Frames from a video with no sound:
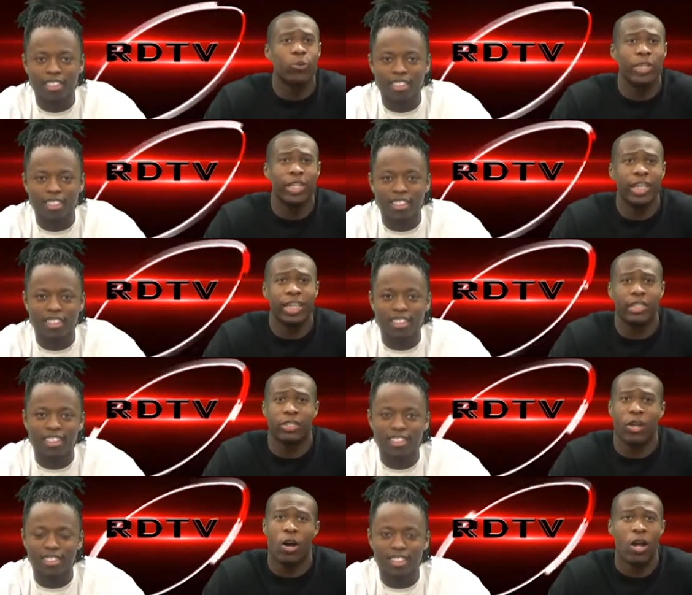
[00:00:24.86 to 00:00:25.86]
Speaker 1: for today
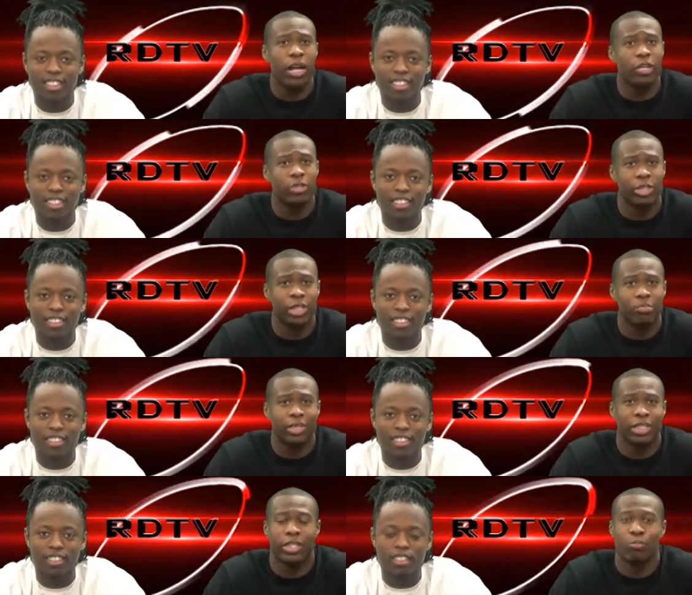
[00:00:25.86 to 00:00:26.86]
is, all our
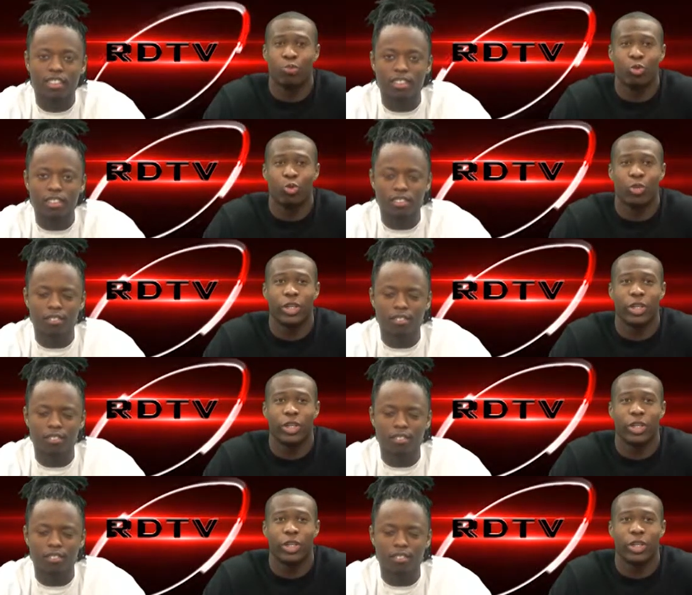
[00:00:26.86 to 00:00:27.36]
dreams can come true